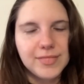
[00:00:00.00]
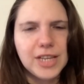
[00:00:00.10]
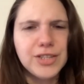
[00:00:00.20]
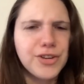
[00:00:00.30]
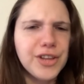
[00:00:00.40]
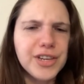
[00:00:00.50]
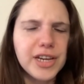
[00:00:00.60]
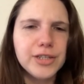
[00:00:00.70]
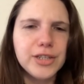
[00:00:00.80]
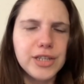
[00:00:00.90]
And sorry, I think
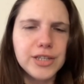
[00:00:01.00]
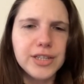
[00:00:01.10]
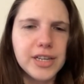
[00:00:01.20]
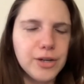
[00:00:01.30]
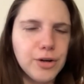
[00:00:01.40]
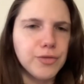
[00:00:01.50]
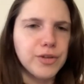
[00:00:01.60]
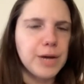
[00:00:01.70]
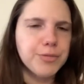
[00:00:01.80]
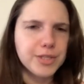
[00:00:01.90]
I I think I
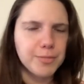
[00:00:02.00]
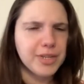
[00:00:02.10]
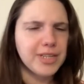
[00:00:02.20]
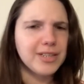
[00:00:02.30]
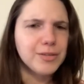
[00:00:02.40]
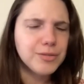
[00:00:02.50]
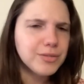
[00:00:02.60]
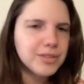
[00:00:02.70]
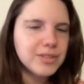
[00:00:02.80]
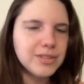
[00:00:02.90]
overlapped with somebody
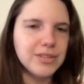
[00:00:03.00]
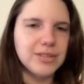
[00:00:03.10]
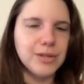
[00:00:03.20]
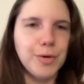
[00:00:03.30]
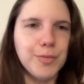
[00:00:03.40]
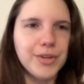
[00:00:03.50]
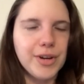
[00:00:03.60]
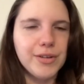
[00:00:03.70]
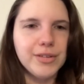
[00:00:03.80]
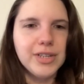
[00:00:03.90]
a moment
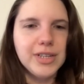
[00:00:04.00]
ago.